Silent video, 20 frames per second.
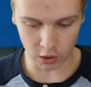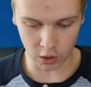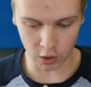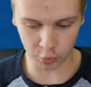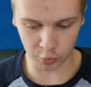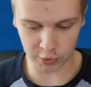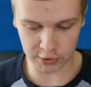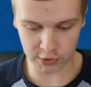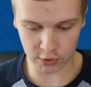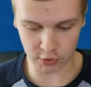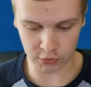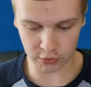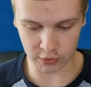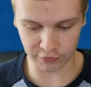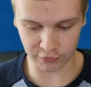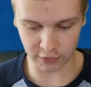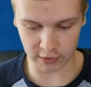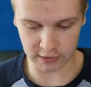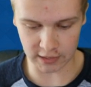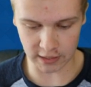Oh, please go
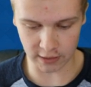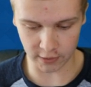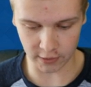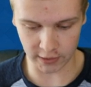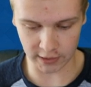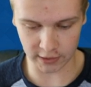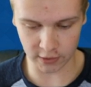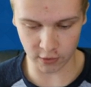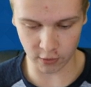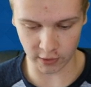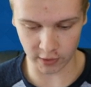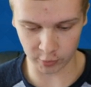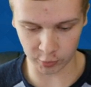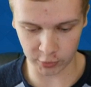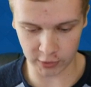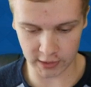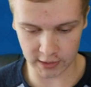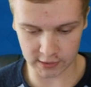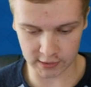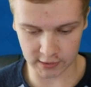straight for the tower. Ignore it,
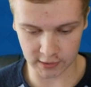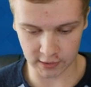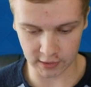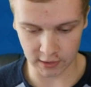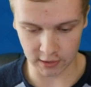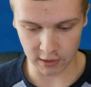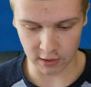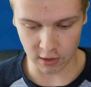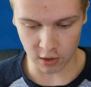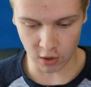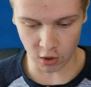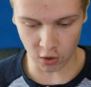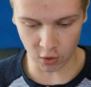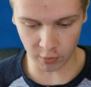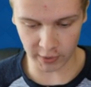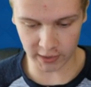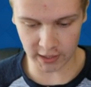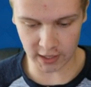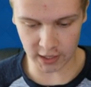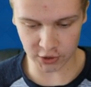please. Oh
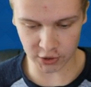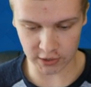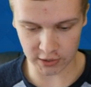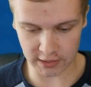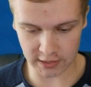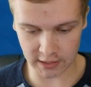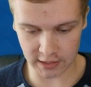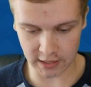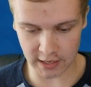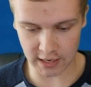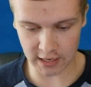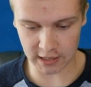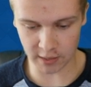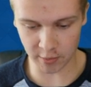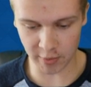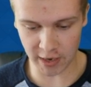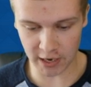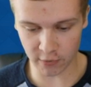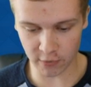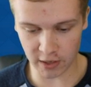my gosh, it did. And
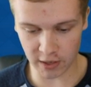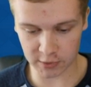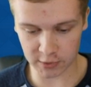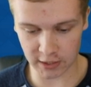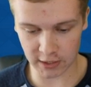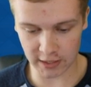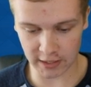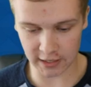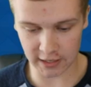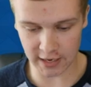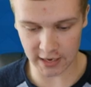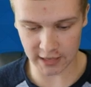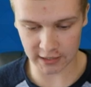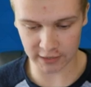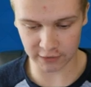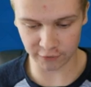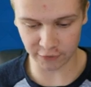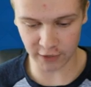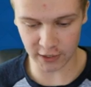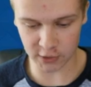the battle ram's going to
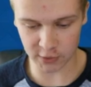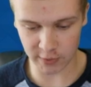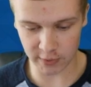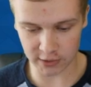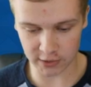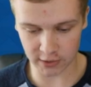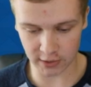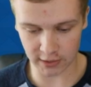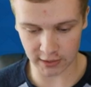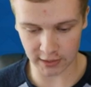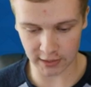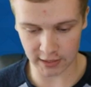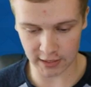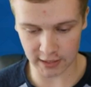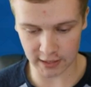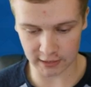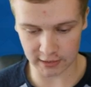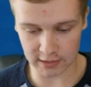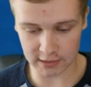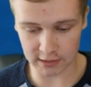connect. Fire spirits are going to
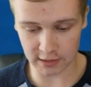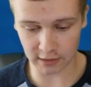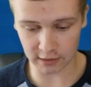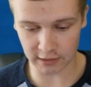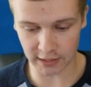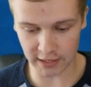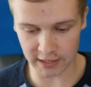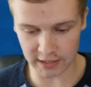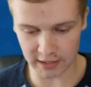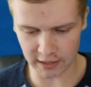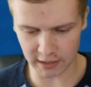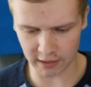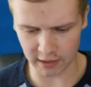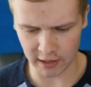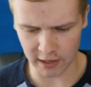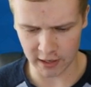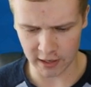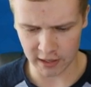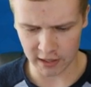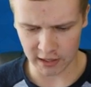connect. He's going to lightning
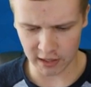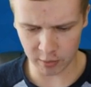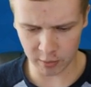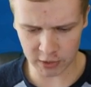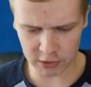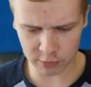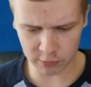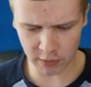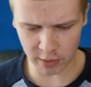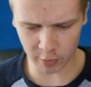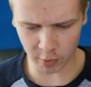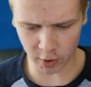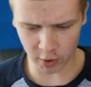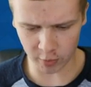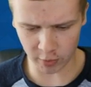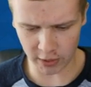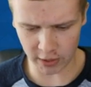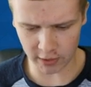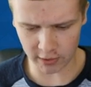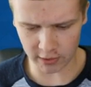he missed my
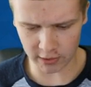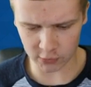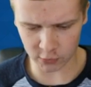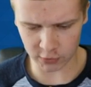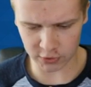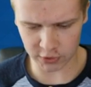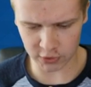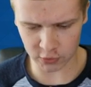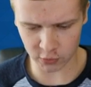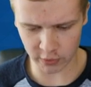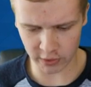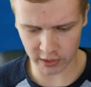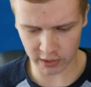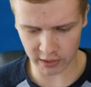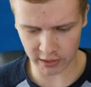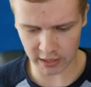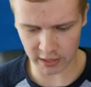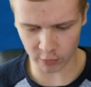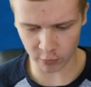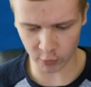Barbarians, which is
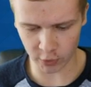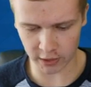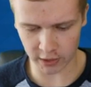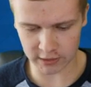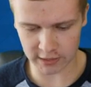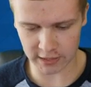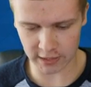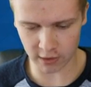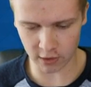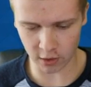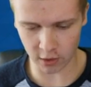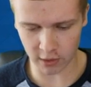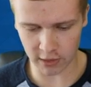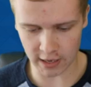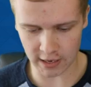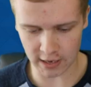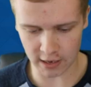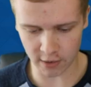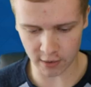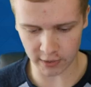weird, and we're going to take all
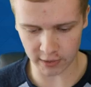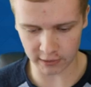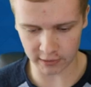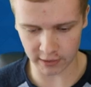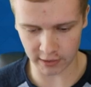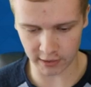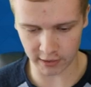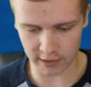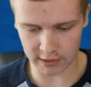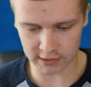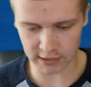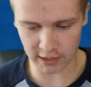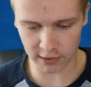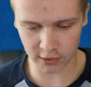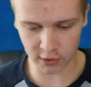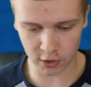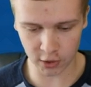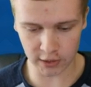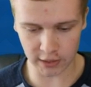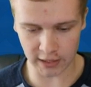that out right there. He
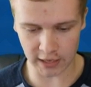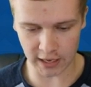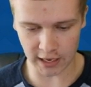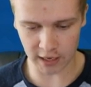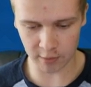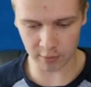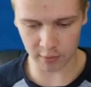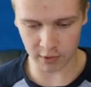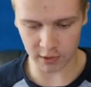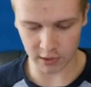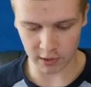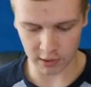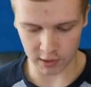said good game.